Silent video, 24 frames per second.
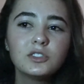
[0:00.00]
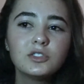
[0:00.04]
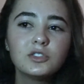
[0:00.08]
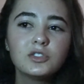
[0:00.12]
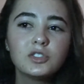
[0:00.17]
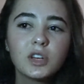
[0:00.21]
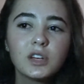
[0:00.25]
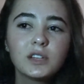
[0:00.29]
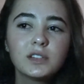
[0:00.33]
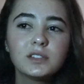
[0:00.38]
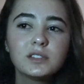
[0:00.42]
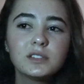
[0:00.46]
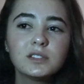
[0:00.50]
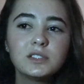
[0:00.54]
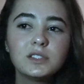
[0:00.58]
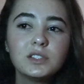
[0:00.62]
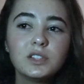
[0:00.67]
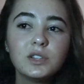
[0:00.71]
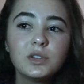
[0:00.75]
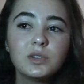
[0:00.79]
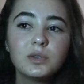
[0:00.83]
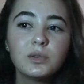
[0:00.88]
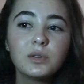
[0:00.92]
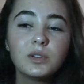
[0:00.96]
just
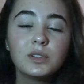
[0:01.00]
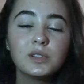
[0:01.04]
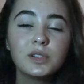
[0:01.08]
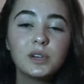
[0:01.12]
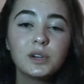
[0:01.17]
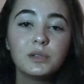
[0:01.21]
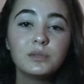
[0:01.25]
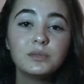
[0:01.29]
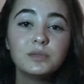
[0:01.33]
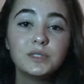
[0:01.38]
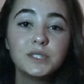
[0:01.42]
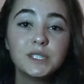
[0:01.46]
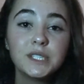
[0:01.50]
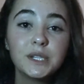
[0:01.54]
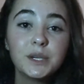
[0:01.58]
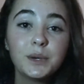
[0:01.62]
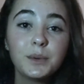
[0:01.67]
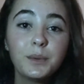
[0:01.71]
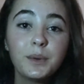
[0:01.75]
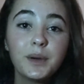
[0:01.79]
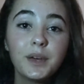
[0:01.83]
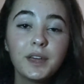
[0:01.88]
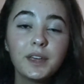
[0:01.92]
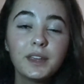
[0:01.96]
you alone
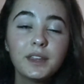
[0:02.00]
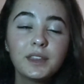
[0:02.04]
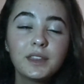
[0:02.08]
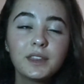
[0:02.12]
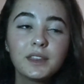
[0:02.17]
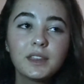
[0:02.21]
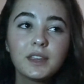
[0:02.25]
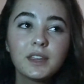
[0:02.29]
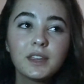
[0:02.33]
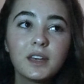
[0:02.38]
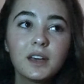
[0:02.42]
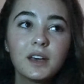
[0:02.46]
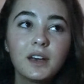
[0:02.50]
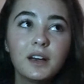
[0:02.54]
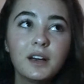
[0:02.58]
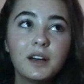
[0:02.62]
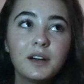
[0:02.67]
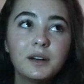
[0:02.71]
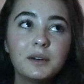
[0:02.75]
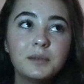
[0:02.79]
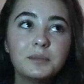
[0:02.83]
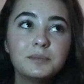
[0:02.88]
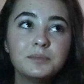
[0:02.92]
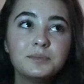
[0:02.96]
deal with,
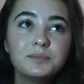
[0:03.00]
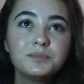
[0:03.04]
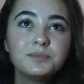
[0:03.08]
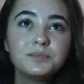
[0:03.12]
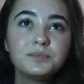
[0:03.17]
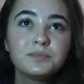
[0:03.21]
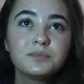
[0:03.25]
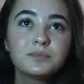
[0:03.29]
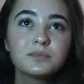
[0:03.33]
and